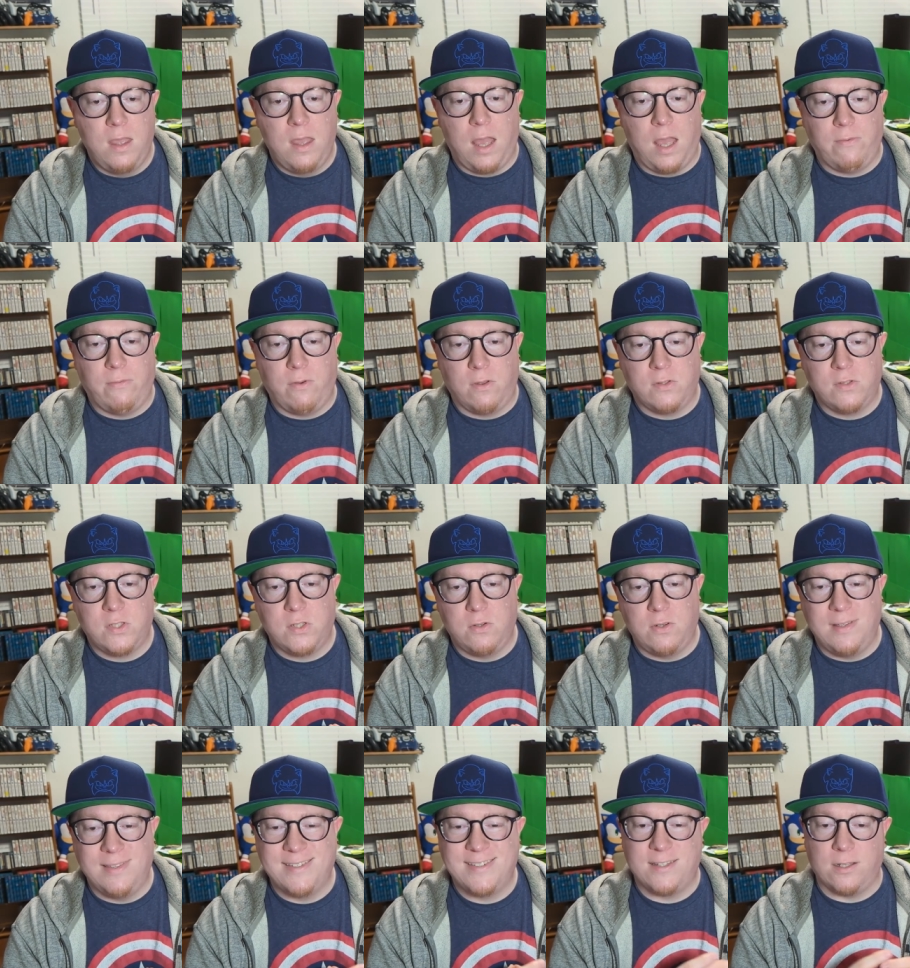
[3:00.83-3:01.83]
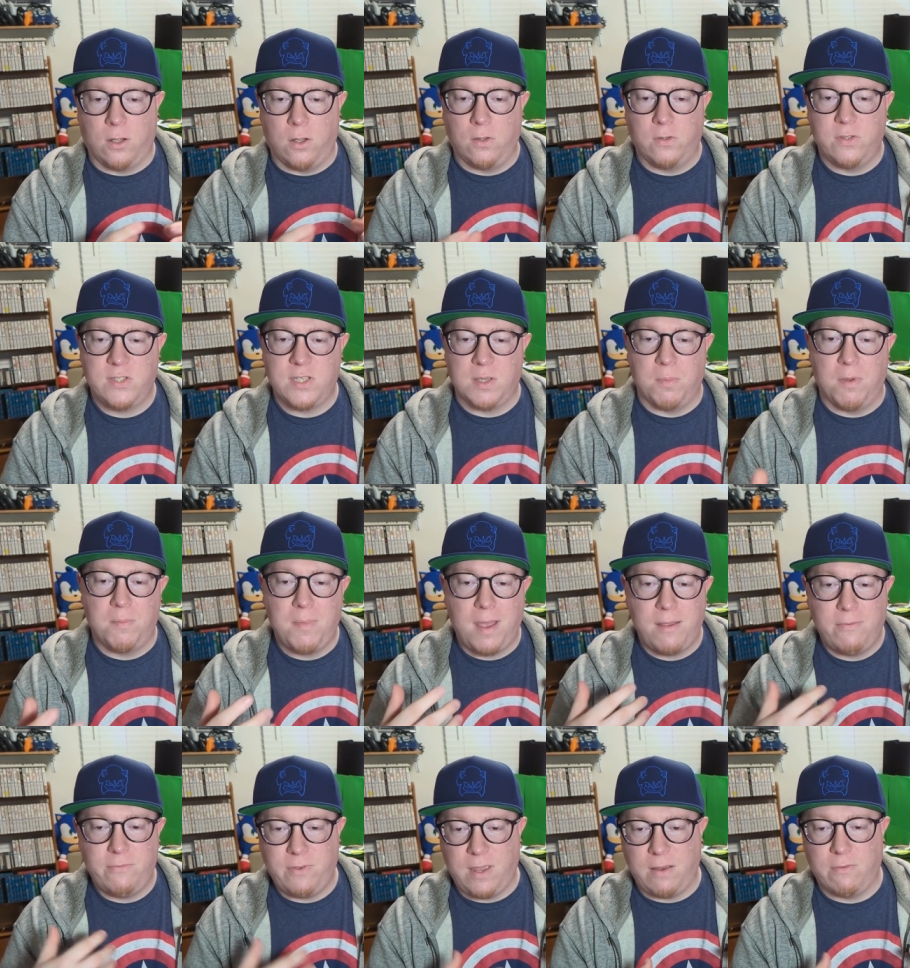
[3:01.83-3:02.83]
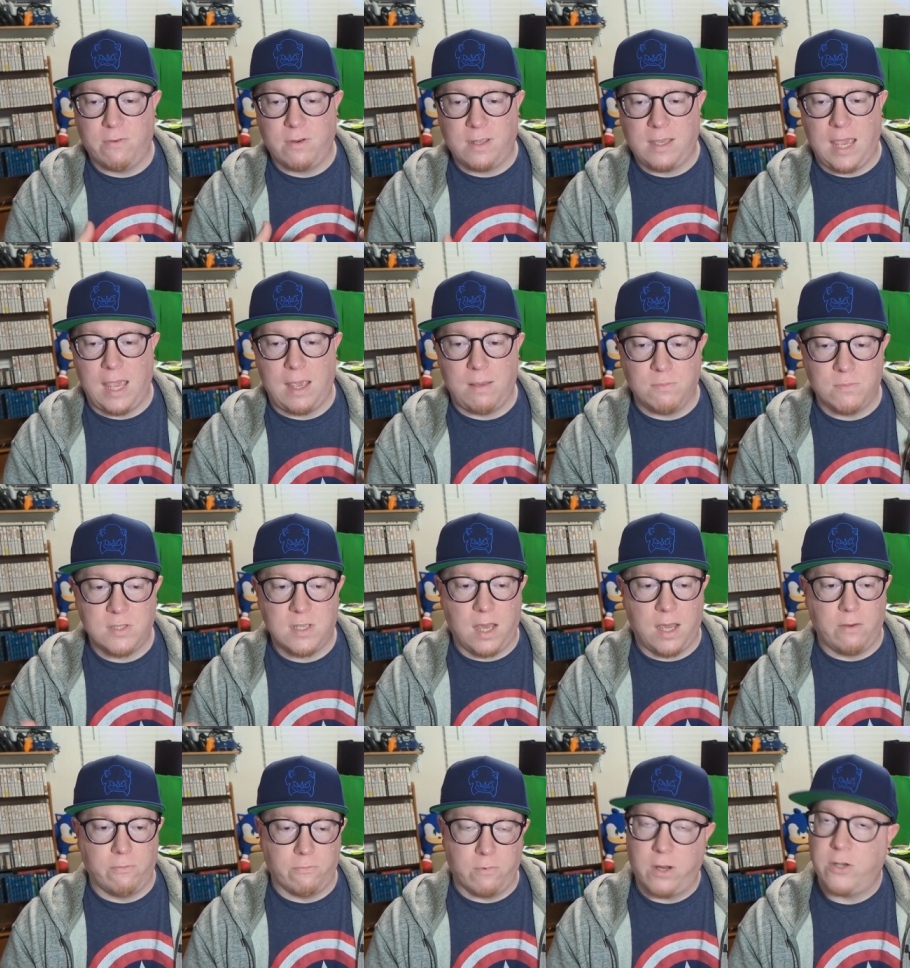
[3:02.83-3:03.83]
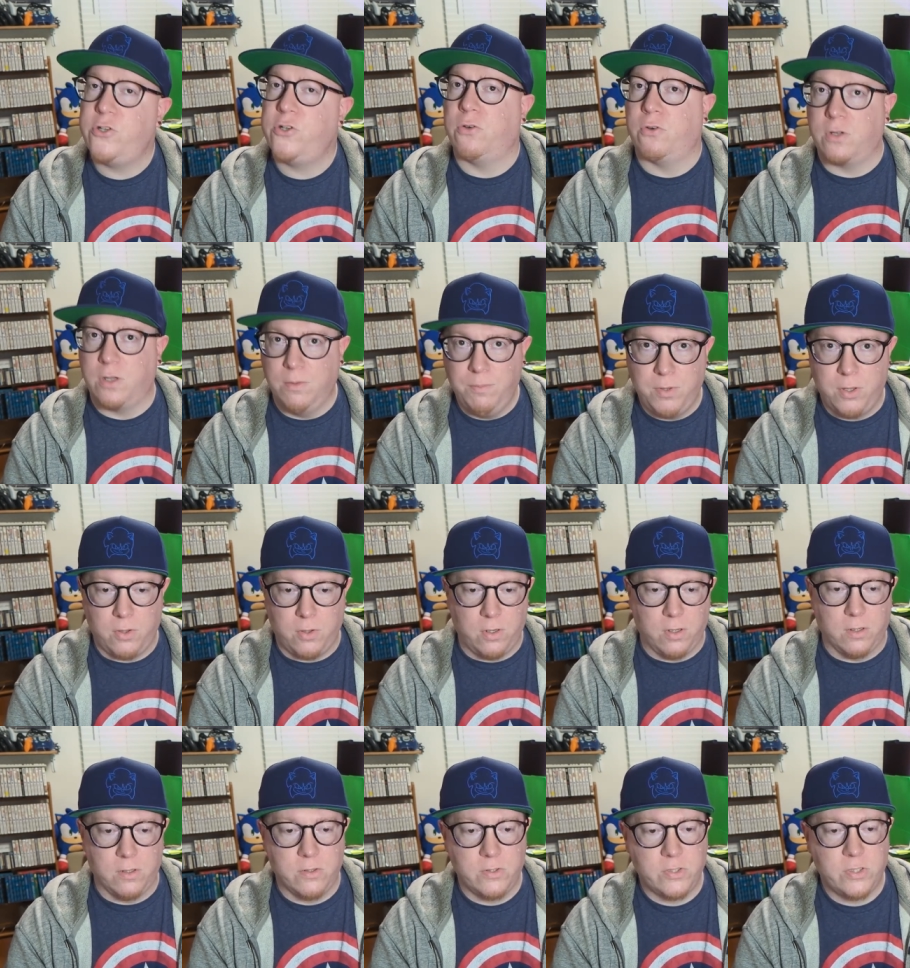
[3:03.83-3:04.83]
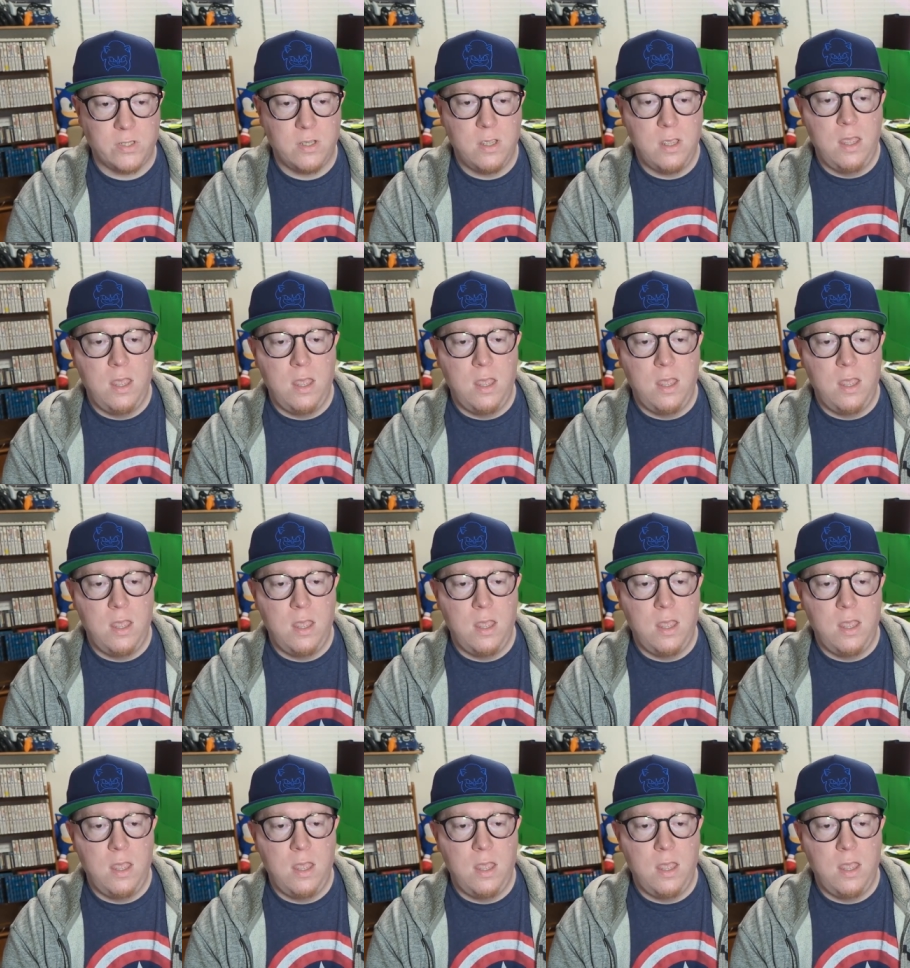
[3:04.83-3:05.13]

I've also installed some of my favorite games on retro computers